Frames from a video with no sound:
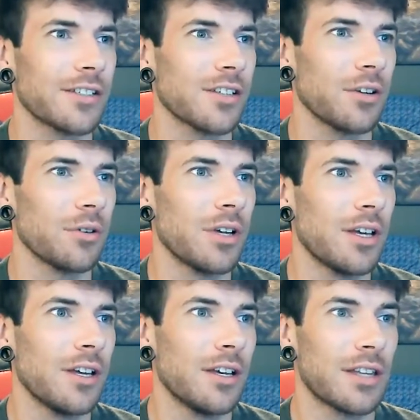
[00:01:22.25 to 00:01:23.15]
So
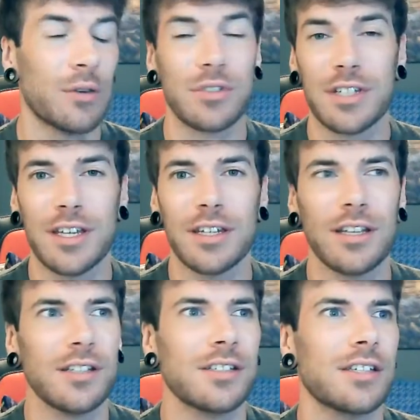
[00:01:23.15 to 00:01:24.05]
that was
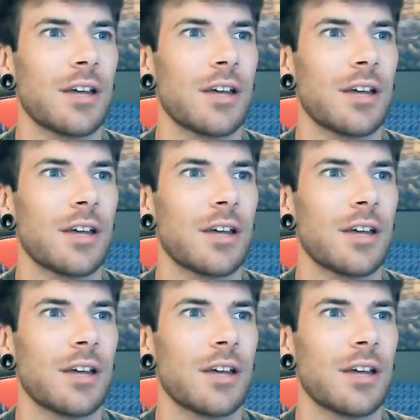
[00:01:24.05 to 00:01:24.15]
tedious.